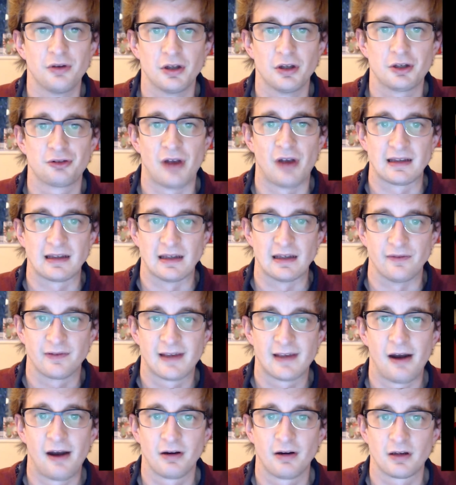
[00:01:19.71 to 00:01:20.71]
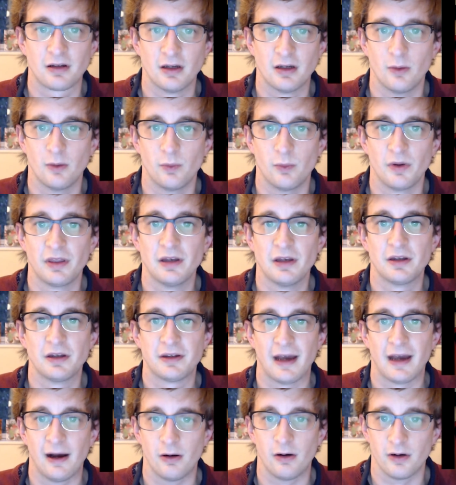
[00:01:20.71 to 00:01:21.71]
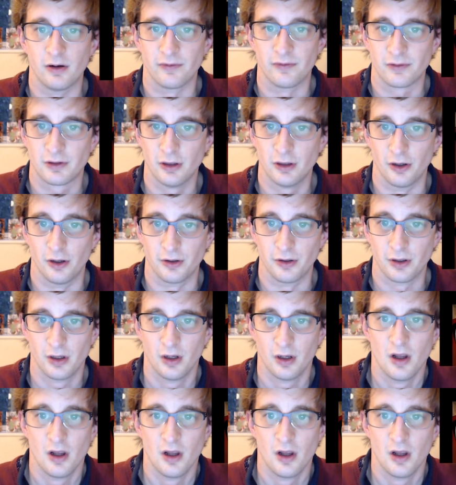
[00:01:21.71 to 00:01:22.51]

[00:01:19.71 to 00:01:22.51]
attractive character within the Tower of God.